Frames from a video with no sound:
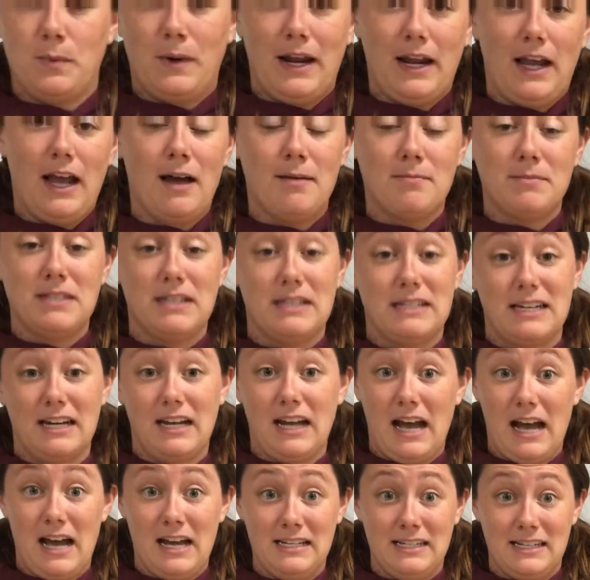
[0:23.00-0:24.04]
when it comes into
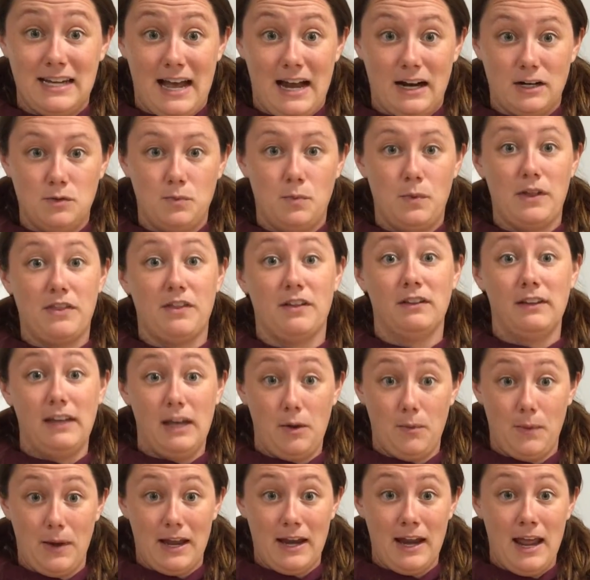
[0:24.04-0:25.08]
contact with a
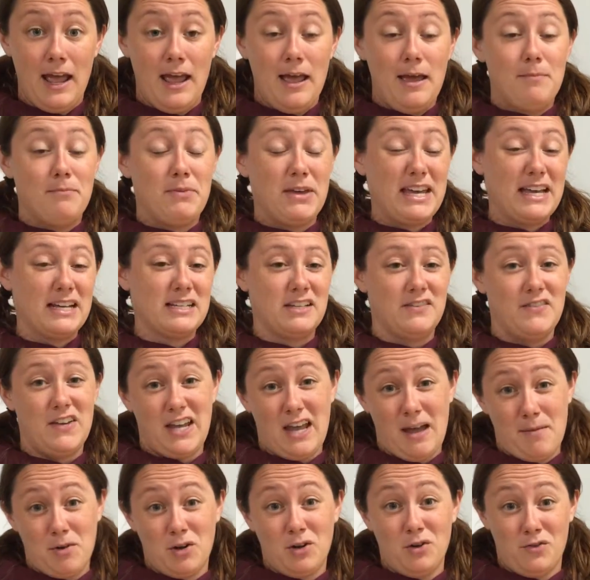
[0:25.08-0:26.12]
liquid because of a
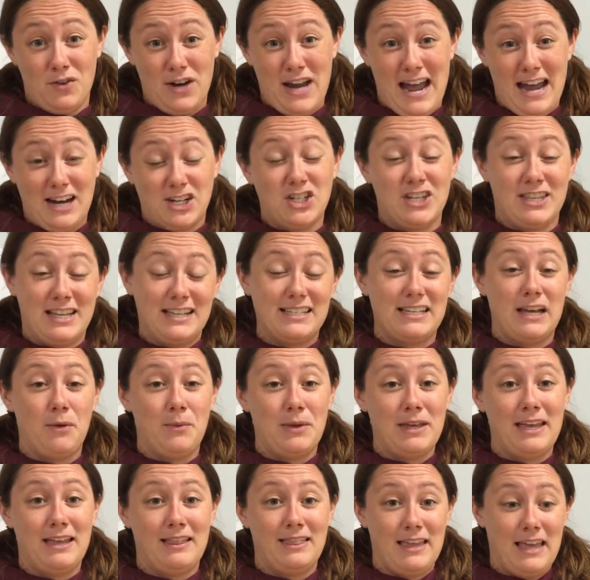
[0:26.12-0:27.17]
chemical reaction. That's how
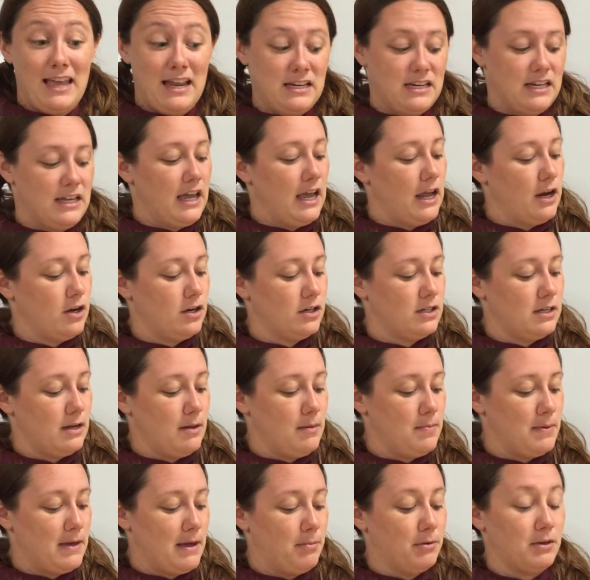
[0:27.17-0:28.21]
we get the indicator to
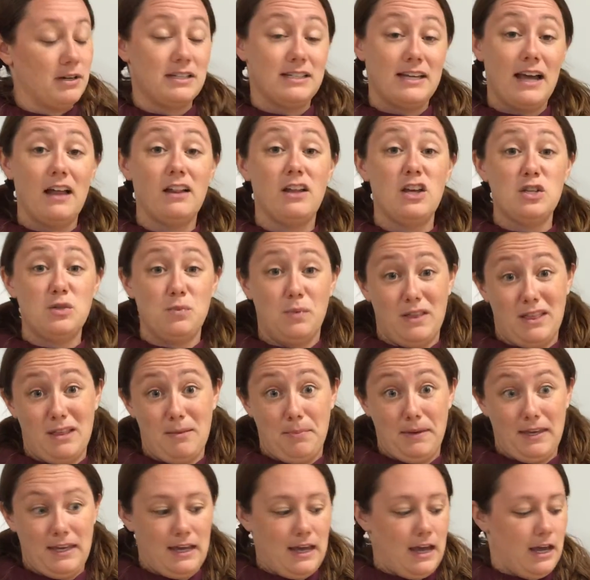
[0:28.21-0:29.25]
be able to tell us what the
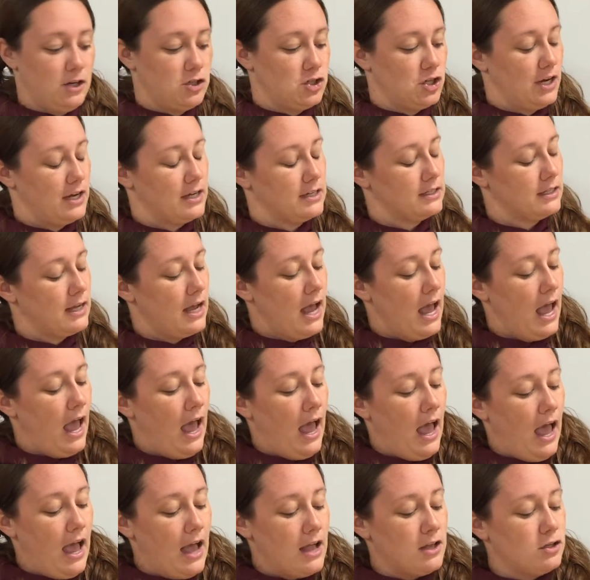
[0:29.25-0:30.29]
pH is.
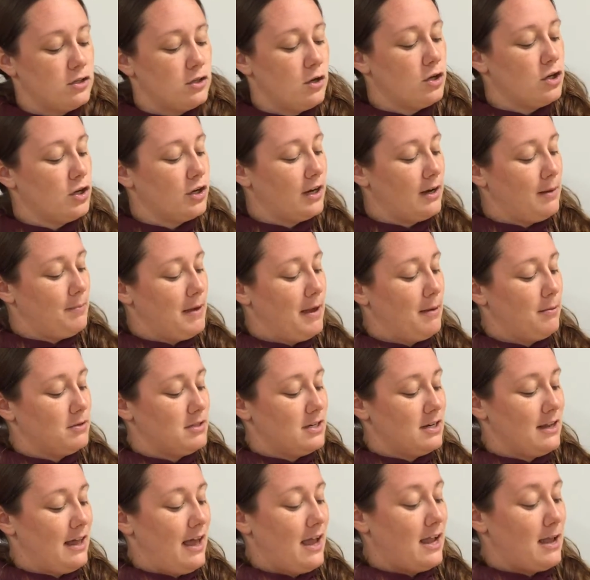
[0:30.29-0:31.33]
And so you're going to be able
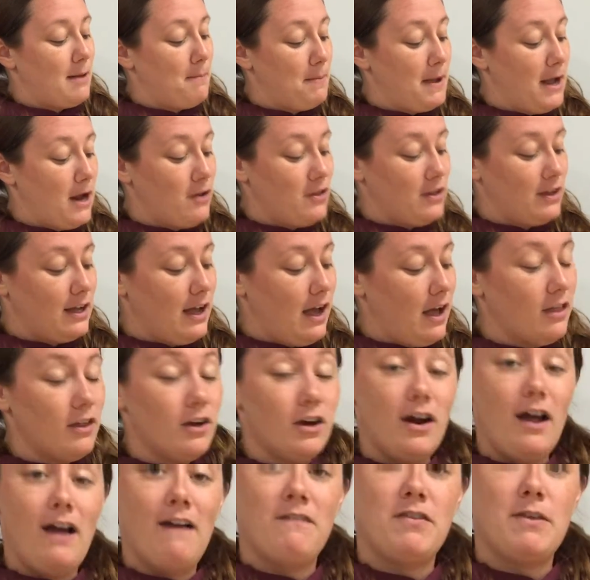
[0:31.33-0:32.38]
to then compare the
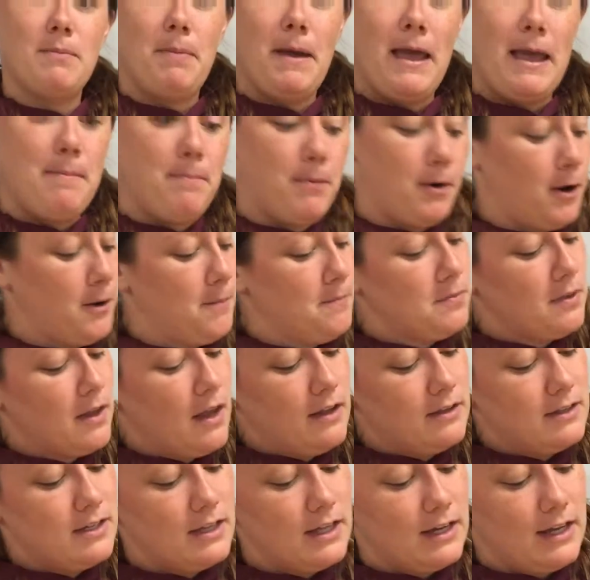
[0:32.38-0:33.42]
color of the paper
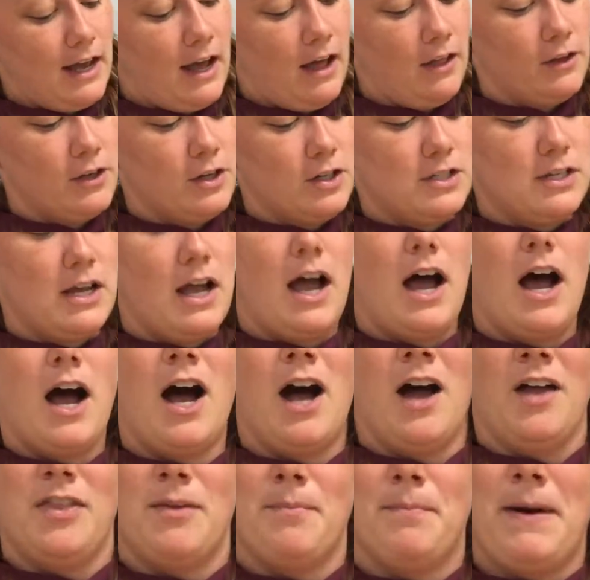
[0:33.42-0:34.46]
to the colors
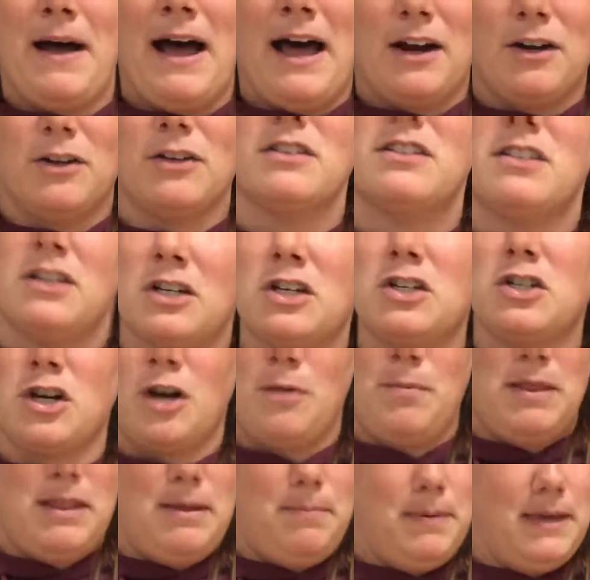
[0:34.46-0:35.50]
on the bottle to
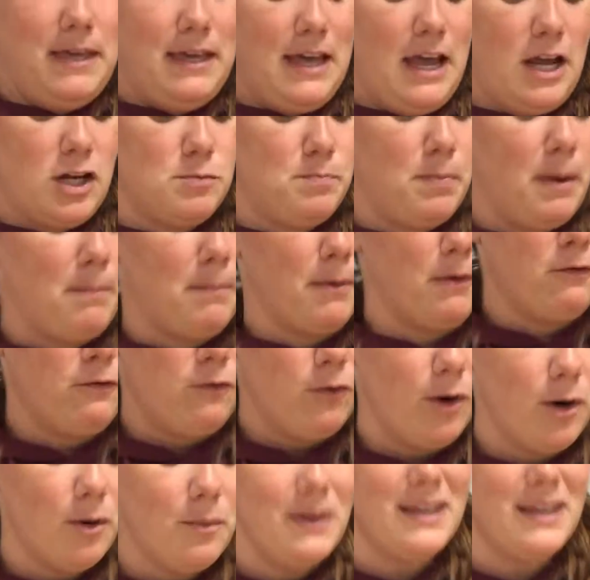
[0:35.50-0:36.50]
determine the pH. But before